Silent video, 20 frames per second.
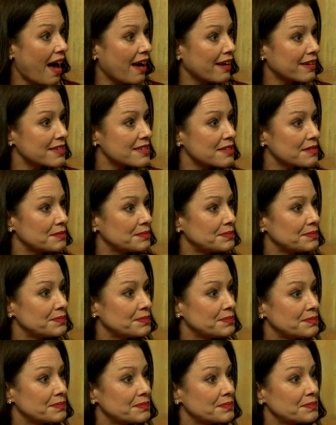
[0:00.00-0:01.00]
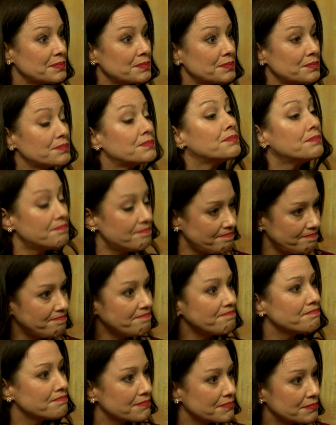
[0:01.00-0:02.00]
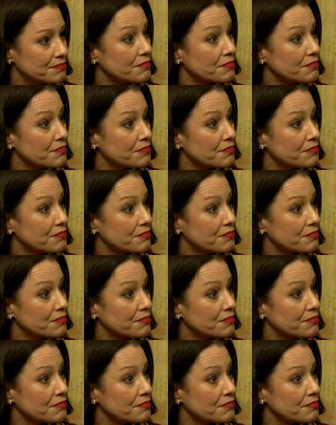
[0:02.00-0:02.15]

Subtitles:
know what you plan to do. You don't know if you'll do it.